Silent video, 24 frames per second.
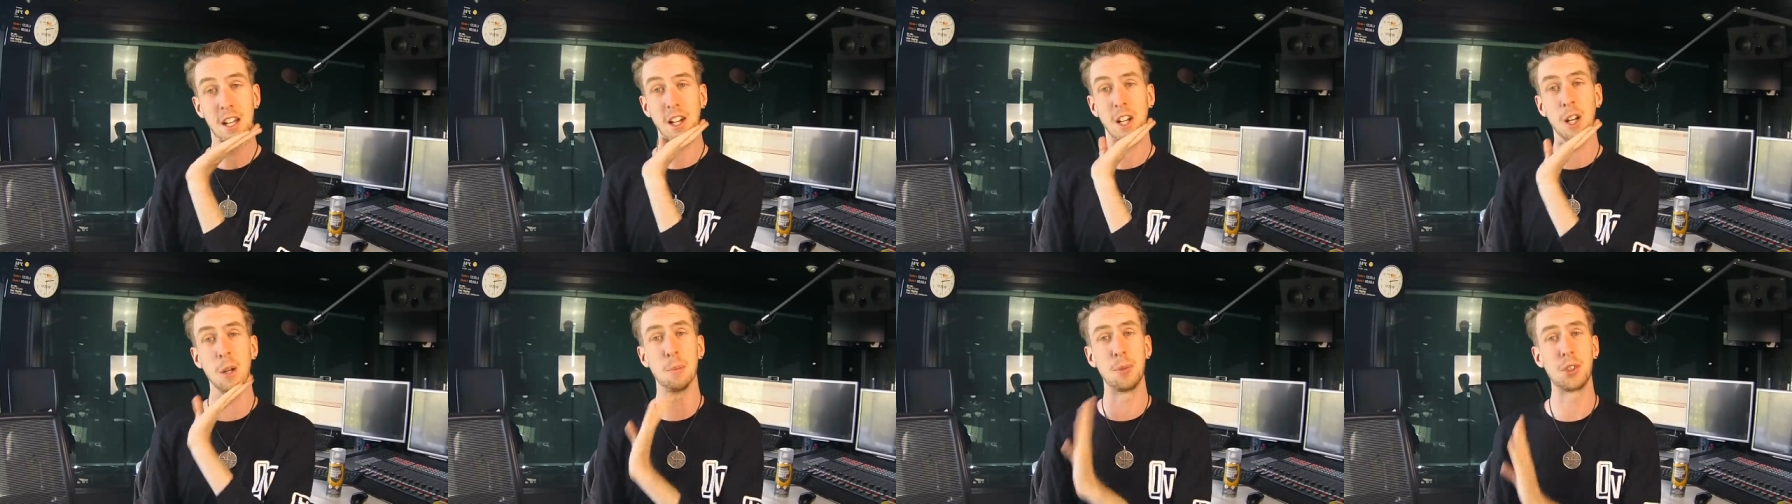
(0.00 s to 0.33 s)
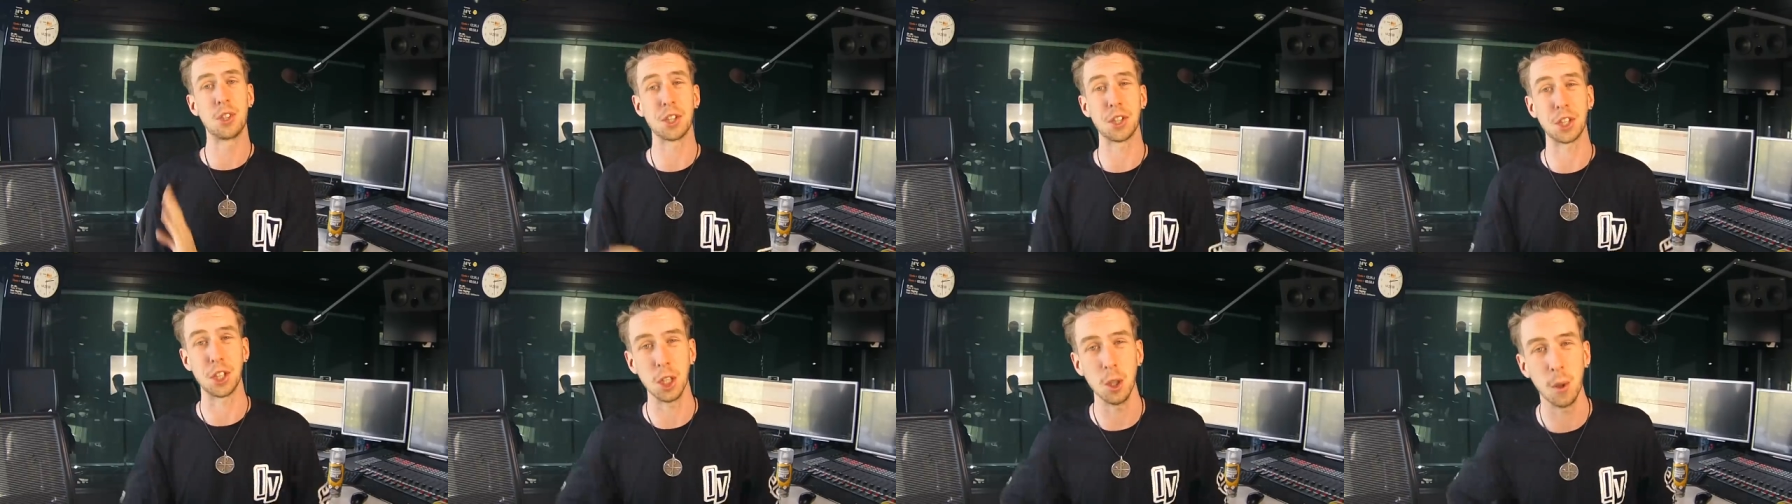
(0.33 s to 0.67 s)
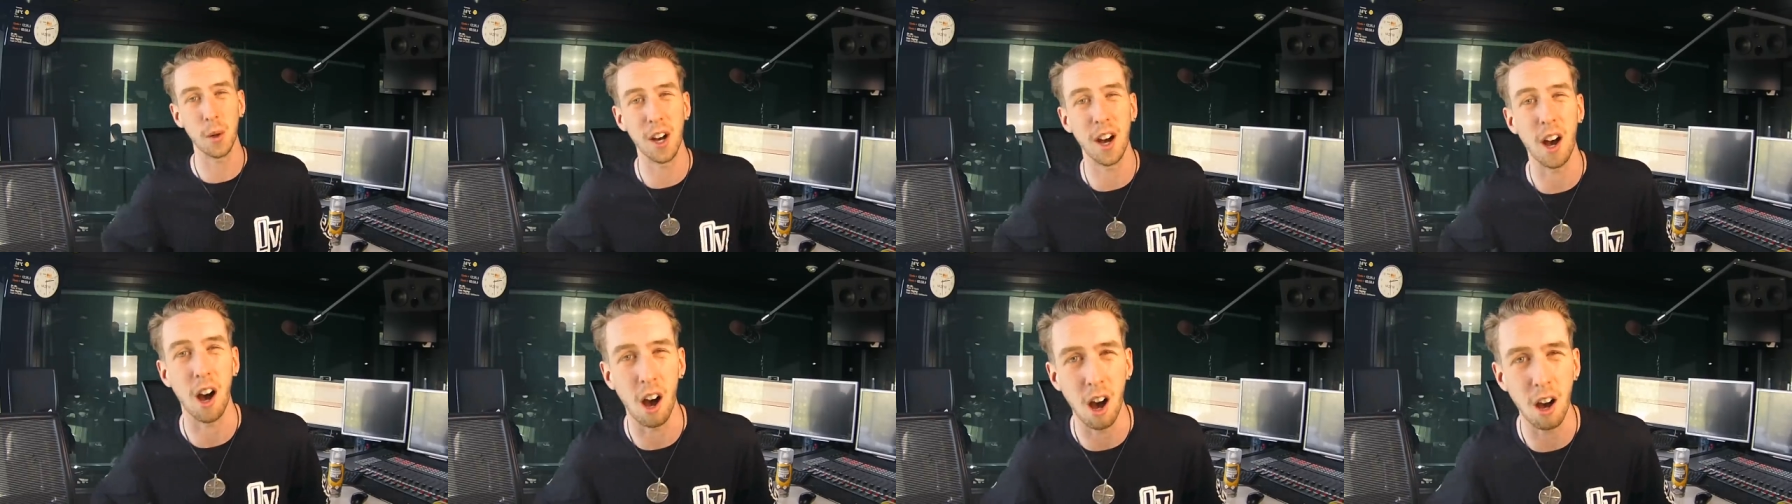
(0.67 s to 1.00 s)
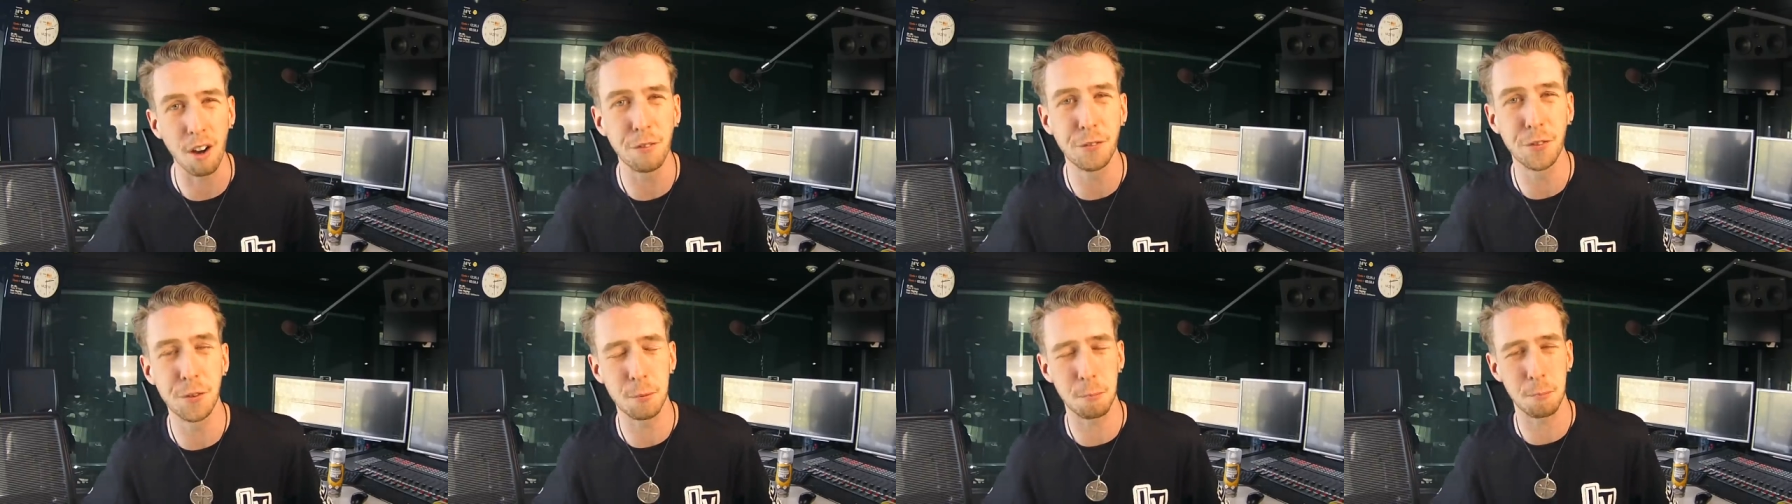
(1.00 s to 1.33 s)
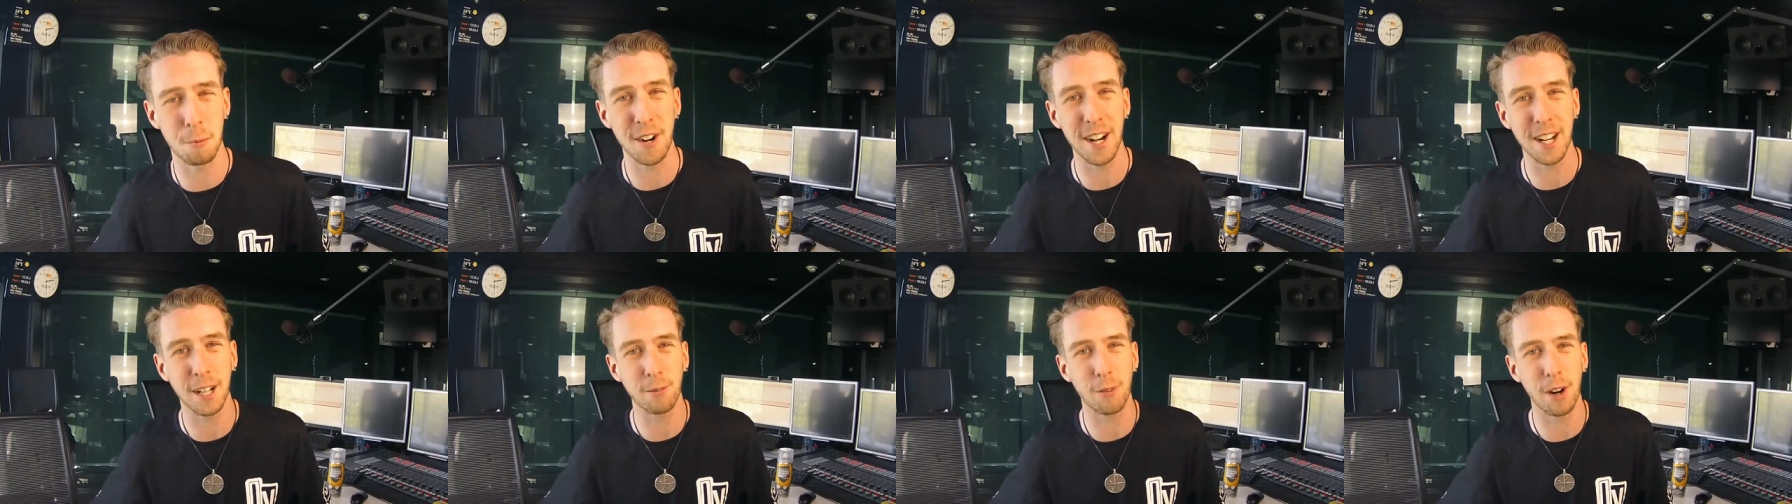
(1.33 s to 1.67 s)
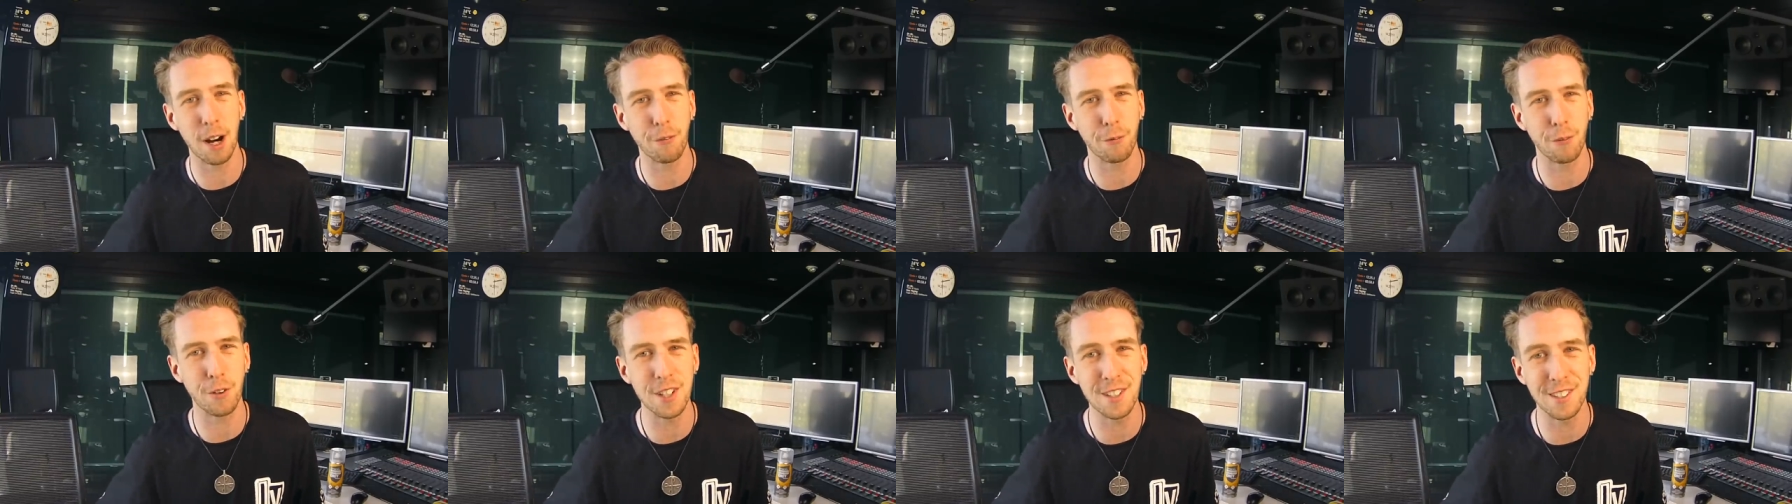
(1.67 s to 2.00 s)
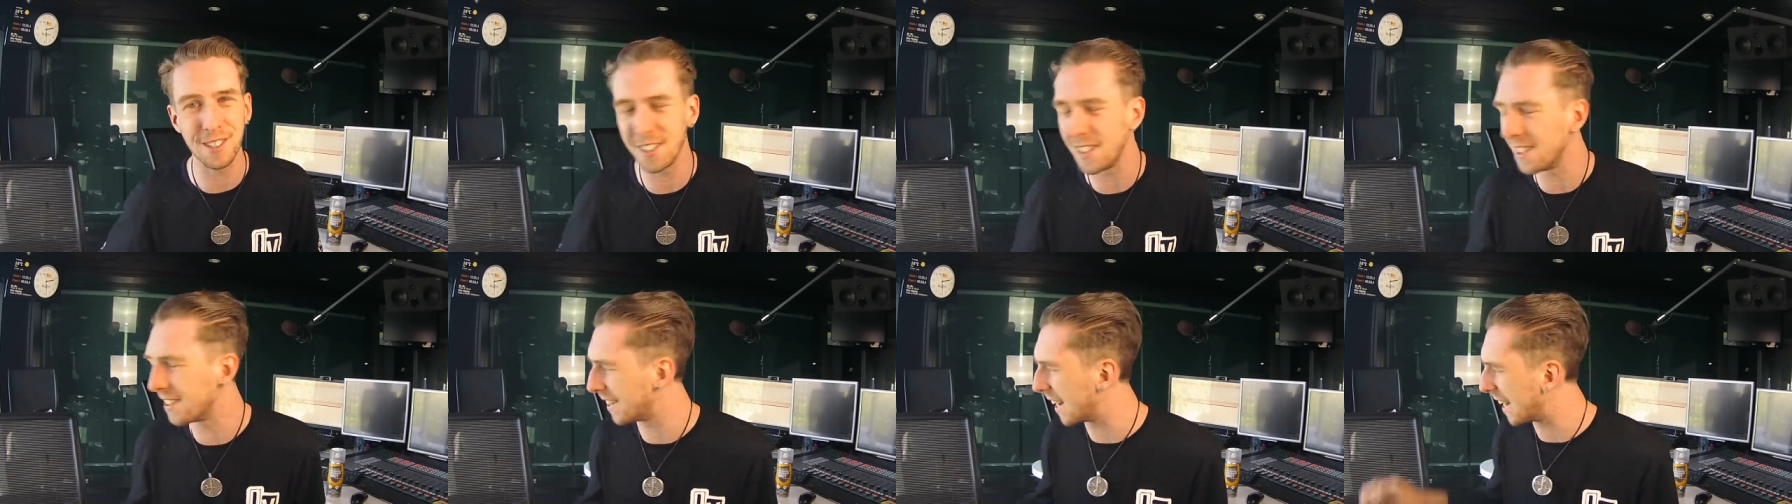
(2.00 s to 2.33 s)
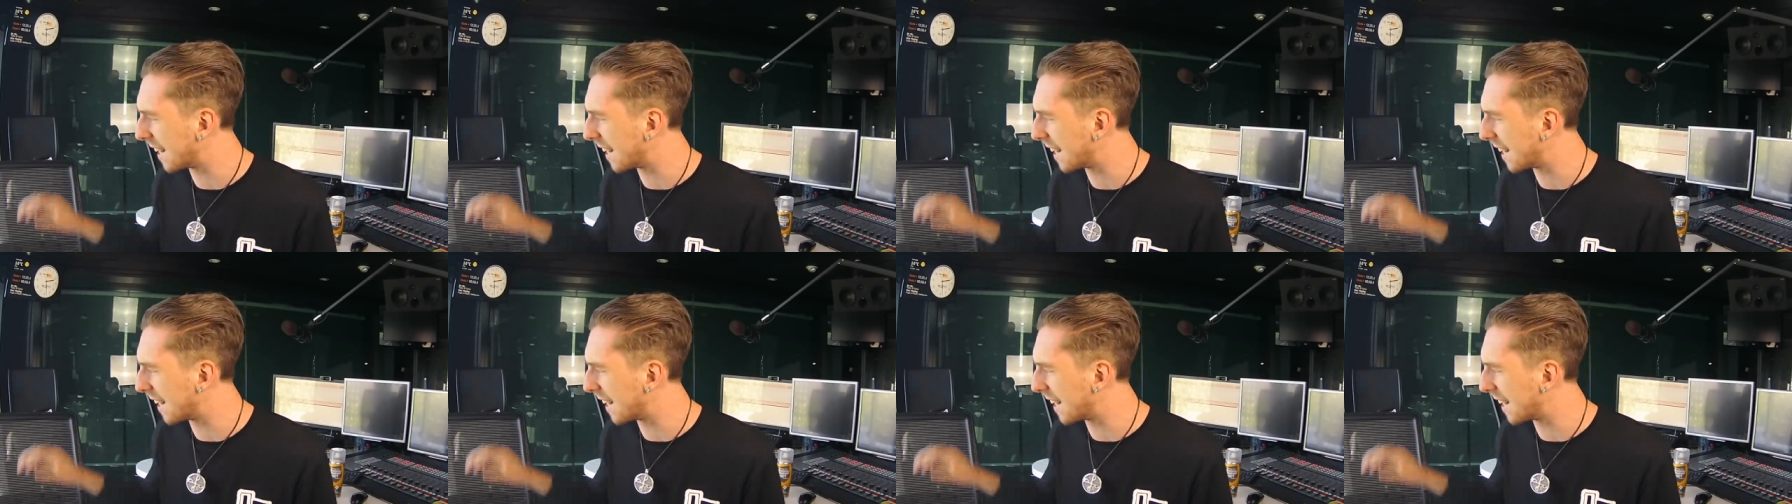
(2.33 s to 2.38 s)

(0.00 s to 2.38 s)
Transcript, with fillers: Obscure offspring references,